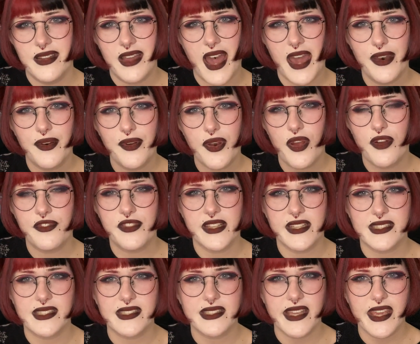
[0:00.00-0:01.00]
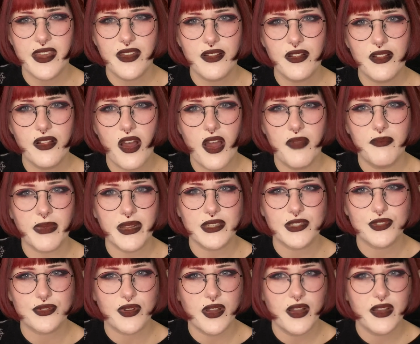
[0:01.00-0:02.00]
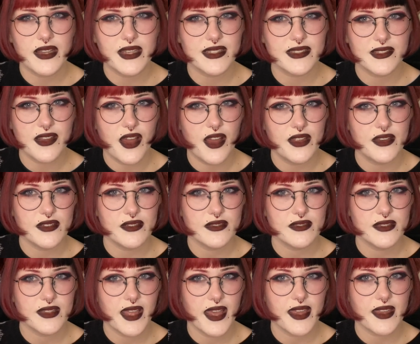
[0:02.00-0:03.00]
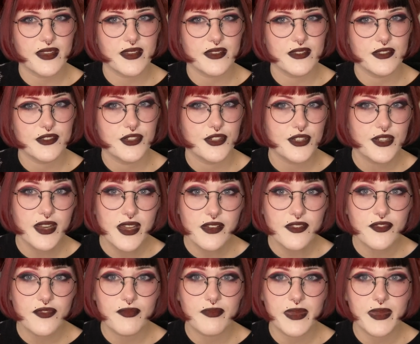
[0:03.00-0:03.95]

don't know if the seal on my trunk is not like good enough,